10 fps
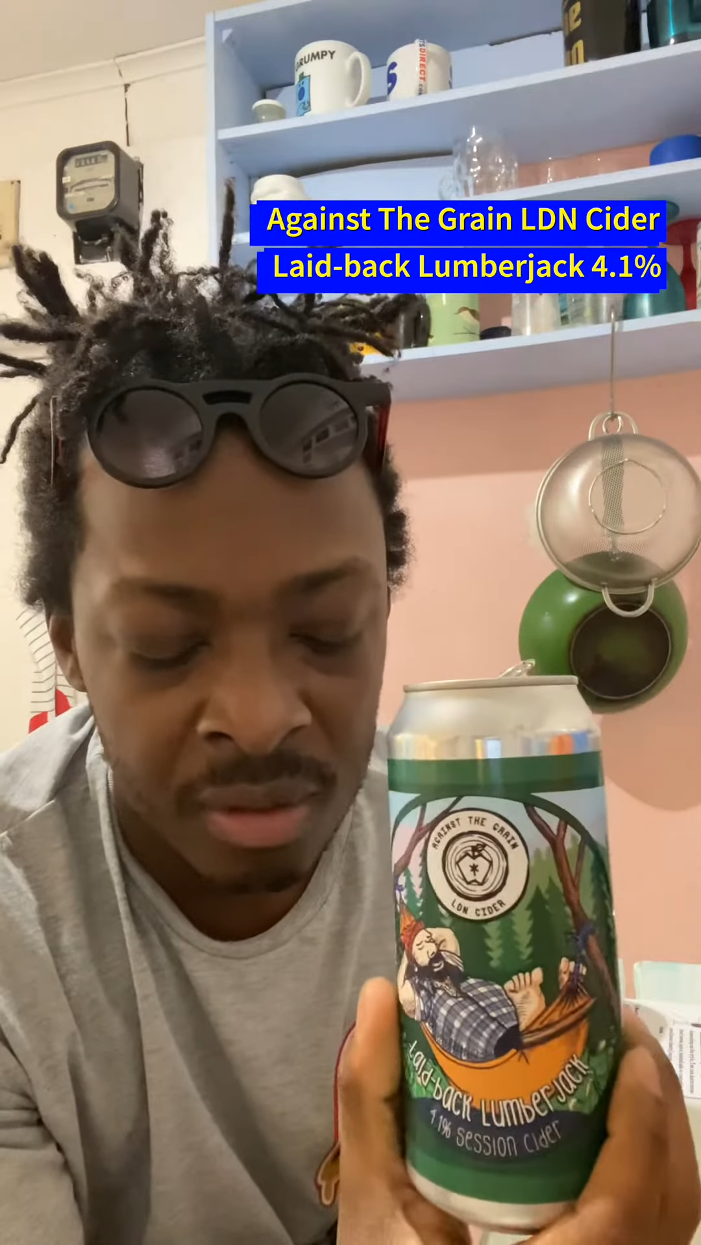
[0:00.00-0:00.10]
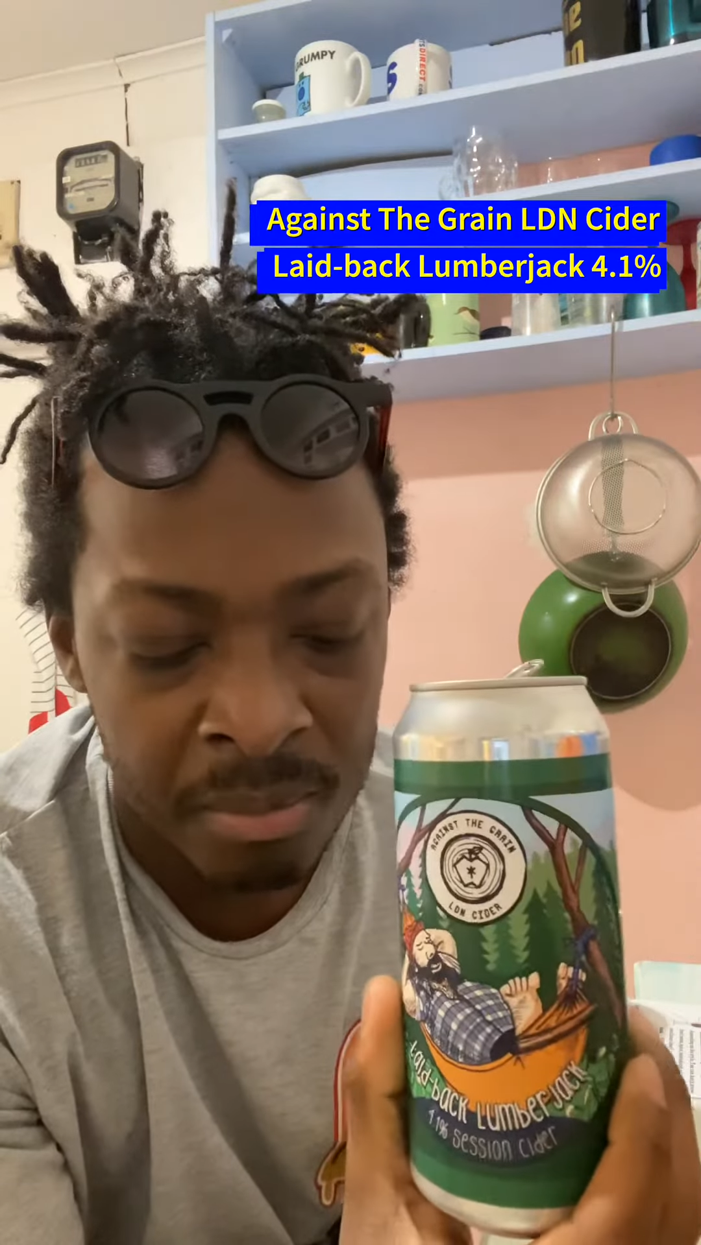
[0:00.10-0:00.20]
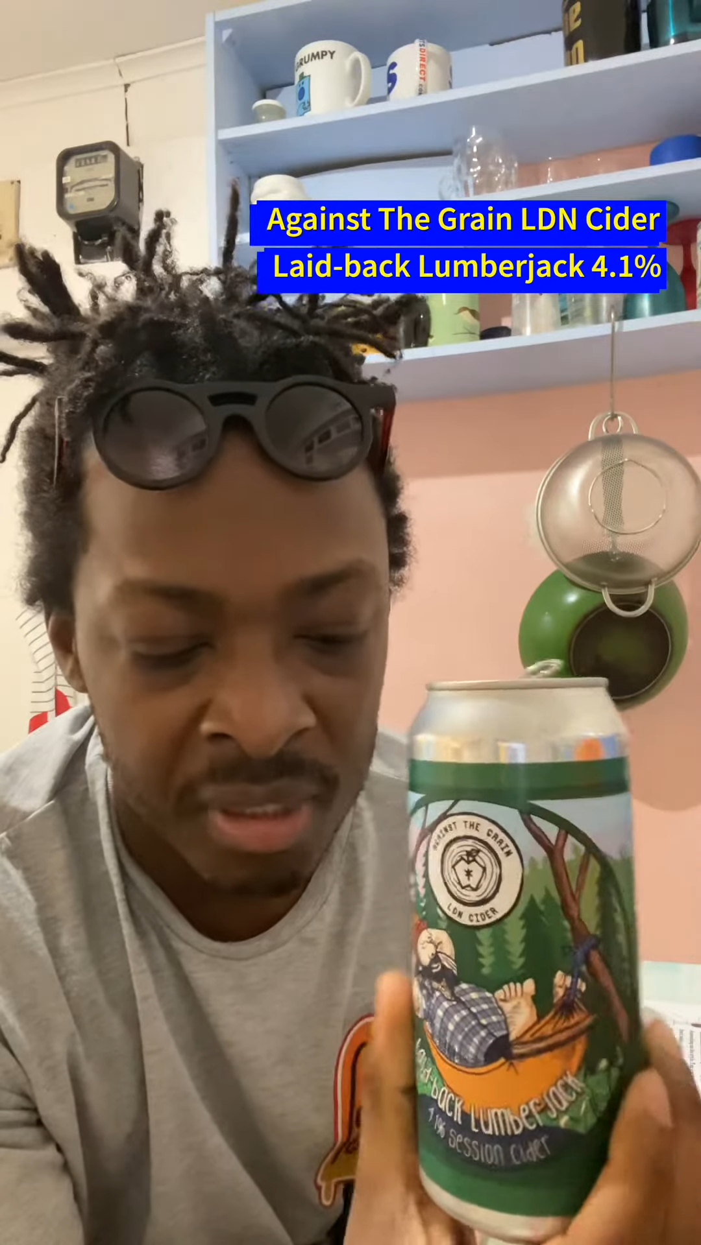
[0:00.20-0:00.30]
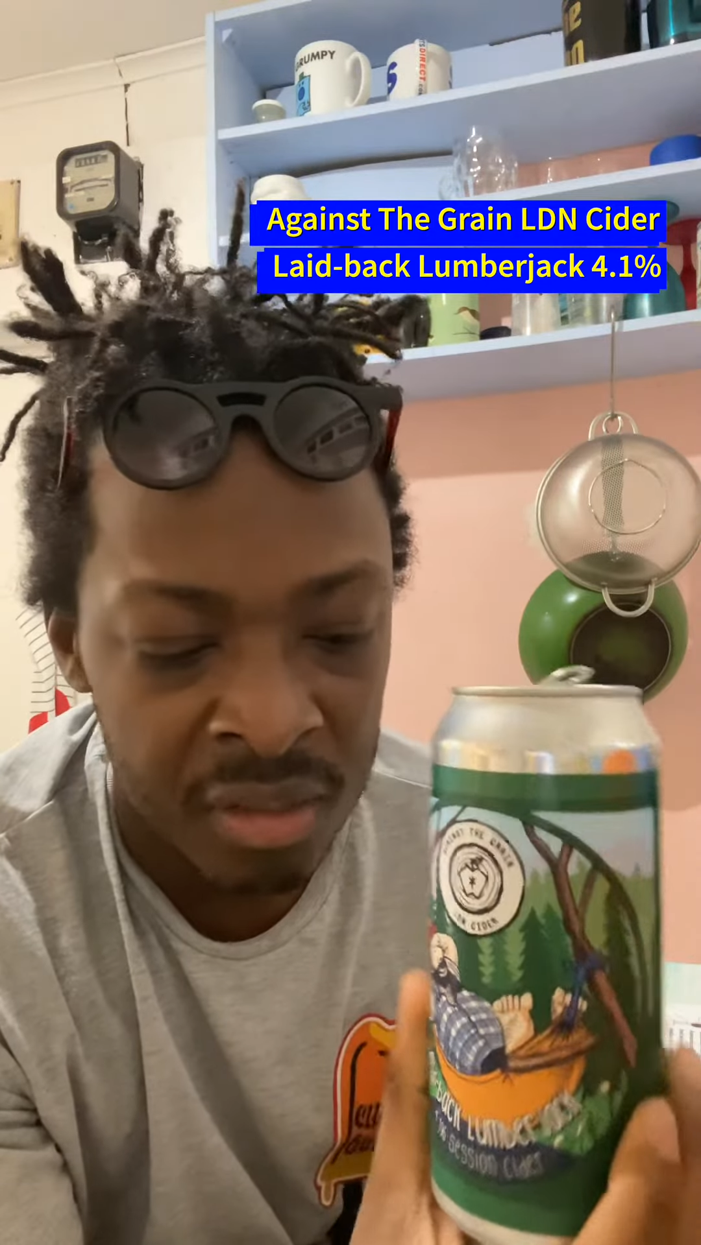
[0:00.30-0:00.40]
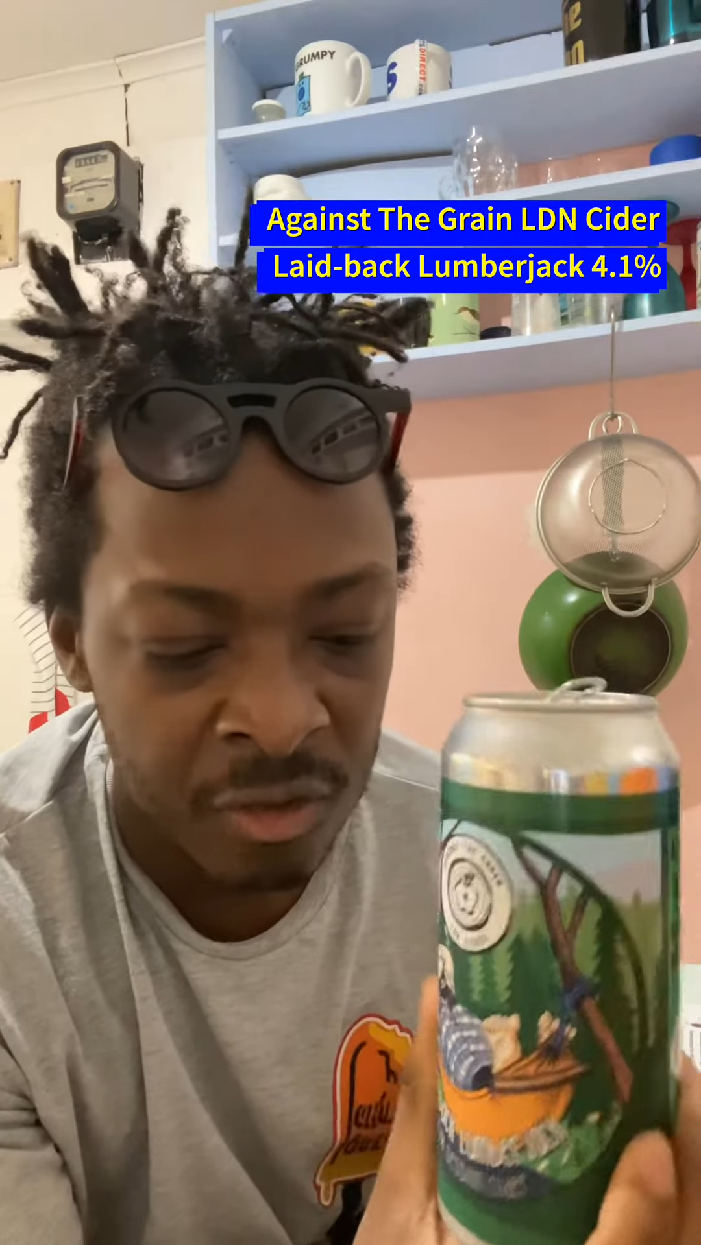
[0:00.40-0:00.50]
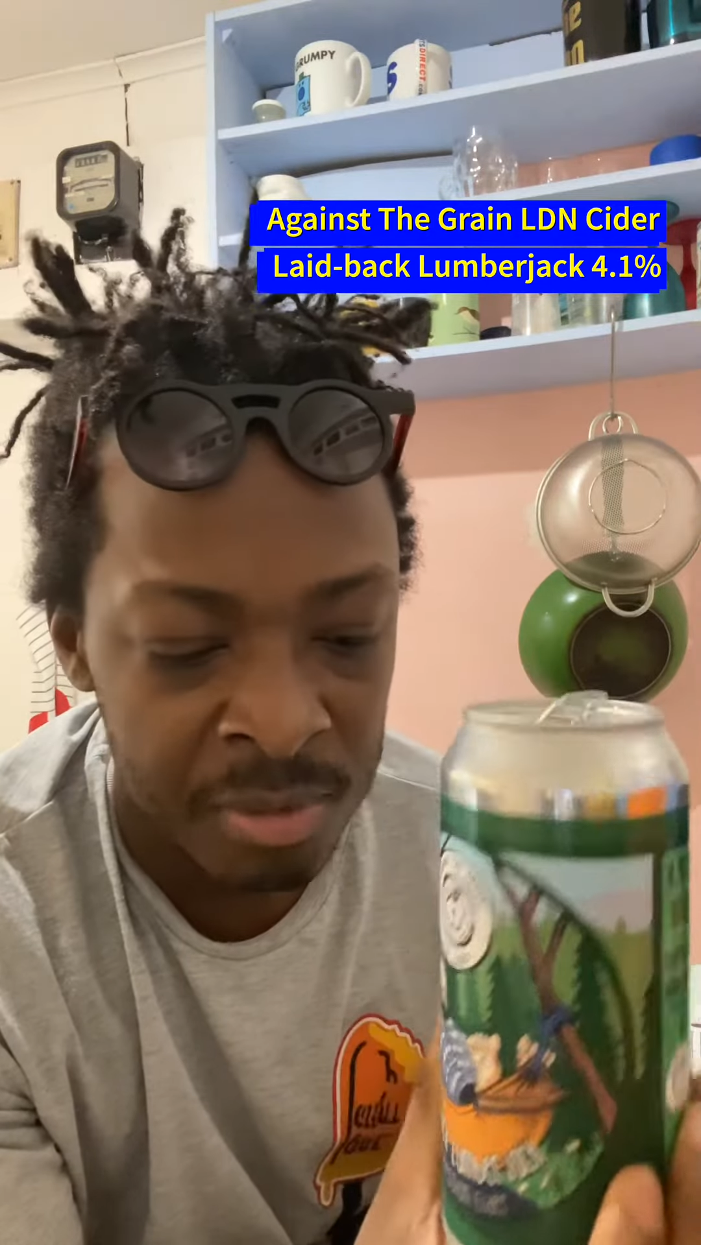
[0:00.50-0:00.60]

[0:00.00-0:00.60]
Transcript: and beers I've